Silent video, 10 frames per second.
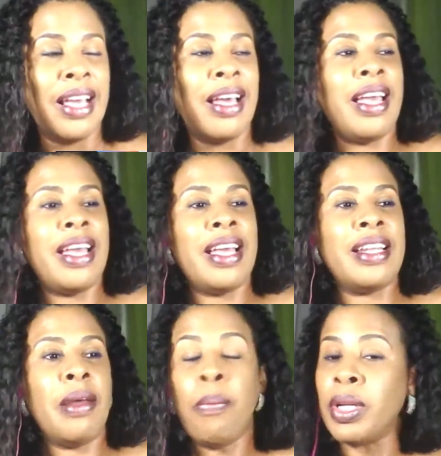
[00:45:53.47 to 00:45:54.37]

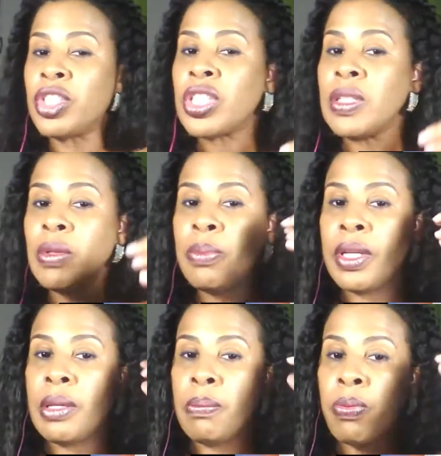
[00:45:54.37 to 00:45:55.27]
But she would
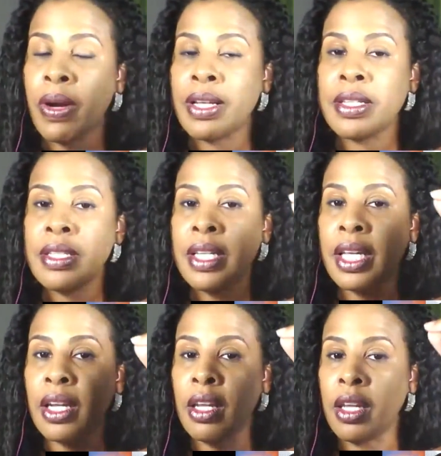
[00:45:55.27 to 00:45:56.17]
be present and
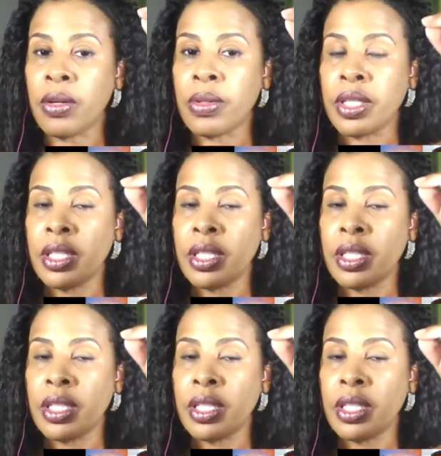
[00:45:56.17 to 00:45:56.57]
alert